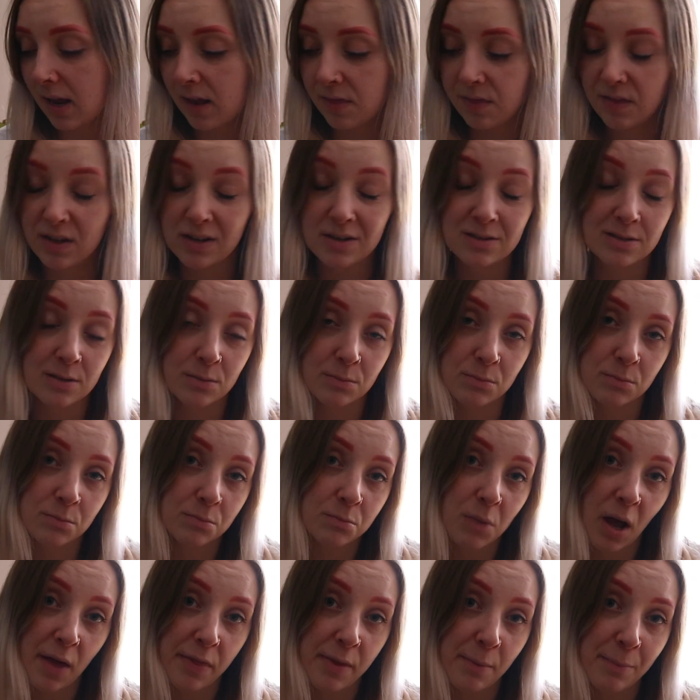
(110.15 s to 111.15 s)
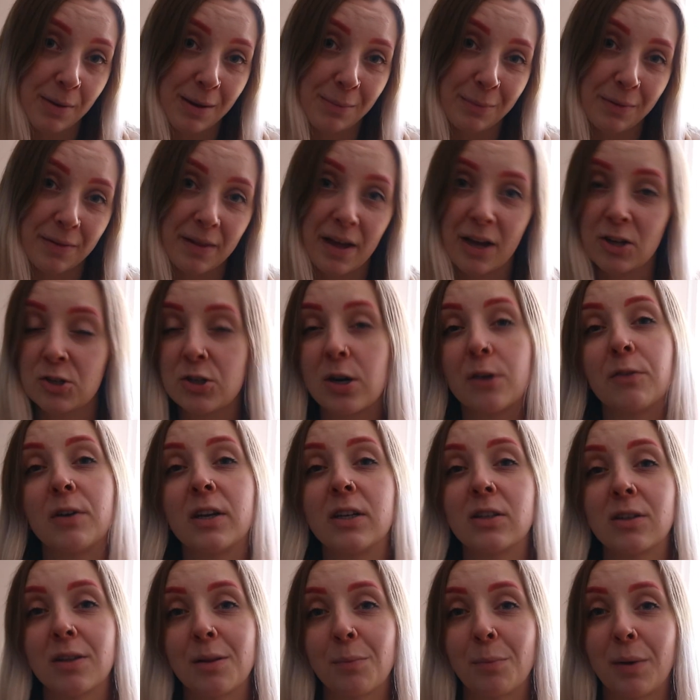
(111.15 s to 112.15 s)
and then some other people that are
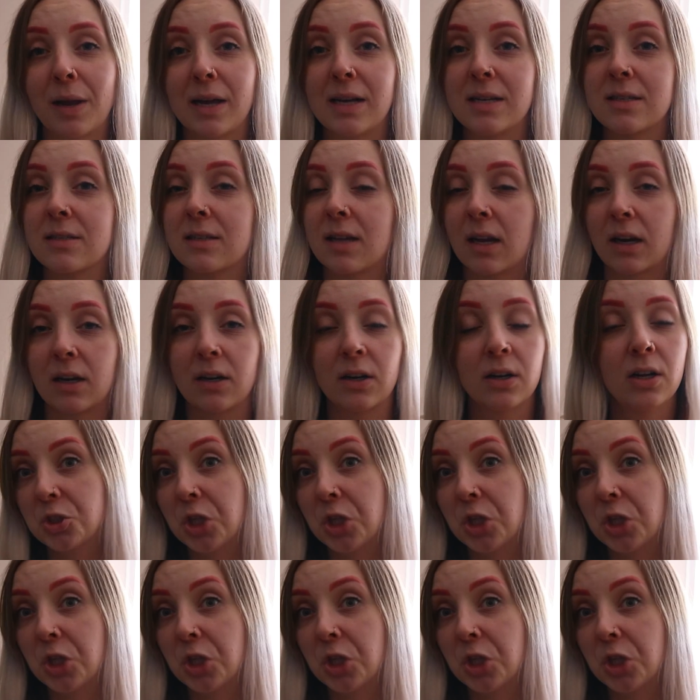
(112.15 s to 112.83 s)
traveling to the place can